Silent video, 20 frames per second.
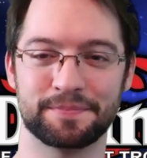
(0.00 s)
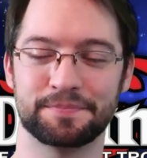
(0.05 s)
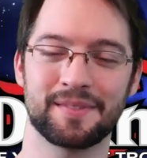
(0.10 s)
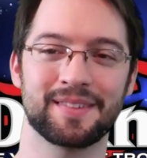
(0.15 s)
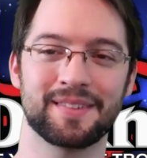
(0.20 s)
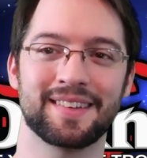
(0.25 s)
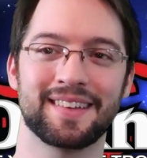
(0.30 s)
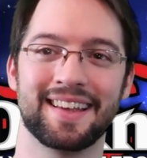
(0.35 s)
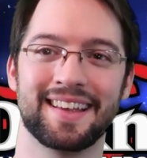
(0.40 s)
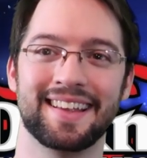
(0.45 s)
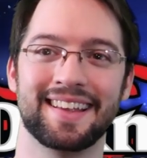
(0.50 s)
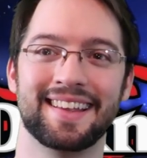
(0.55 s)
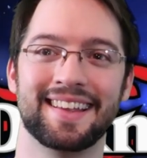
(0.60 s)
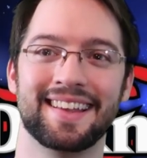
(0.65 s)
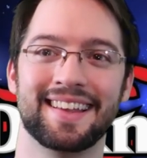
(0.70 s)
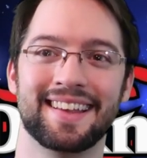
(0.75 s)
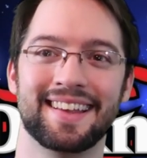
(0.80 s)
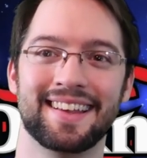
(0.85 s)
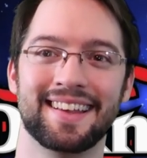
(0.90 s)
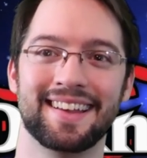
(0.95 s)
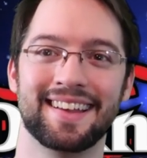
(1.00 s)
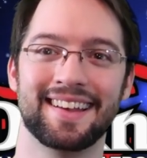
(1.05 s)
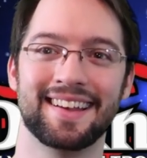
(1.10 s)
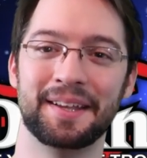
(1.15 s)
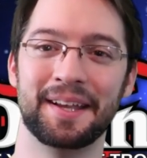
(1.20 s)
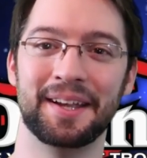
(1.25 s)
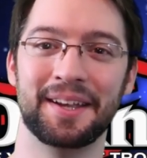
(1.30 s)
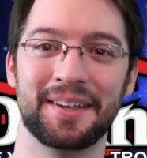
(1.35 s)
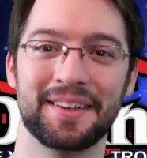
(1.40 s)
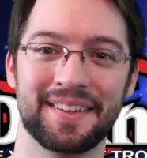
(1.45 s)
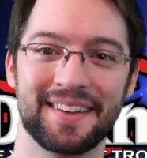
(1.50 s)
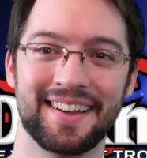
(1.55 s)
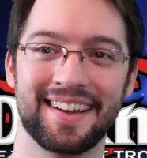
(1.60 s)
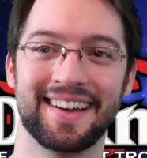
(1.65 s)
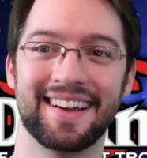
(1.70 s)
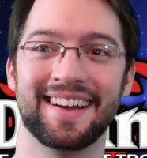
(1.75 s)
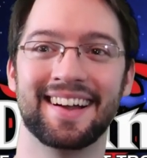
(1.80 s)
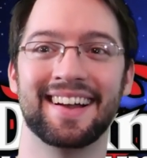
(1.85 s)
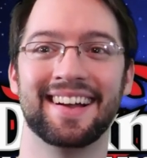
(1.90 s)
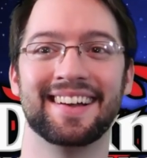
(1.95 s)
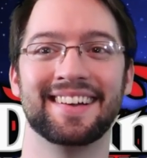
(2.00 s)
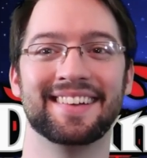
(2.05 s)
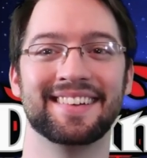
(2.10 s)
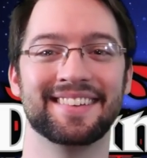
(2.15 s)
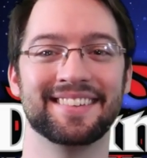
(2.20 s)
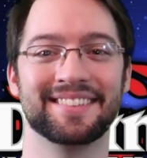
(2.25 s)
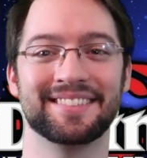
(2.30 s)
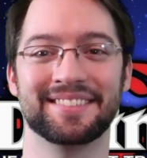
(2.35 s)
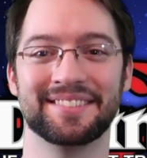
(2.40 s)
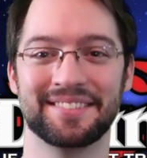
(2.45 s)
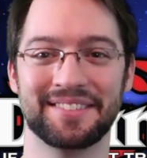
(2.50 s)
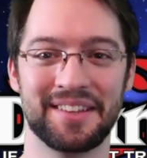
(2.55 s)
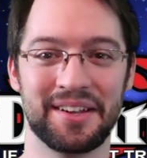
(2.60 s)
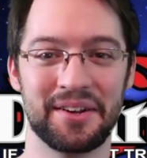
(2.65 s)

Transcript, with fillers: That's actually kind of sweet. Playing on a float of clouds.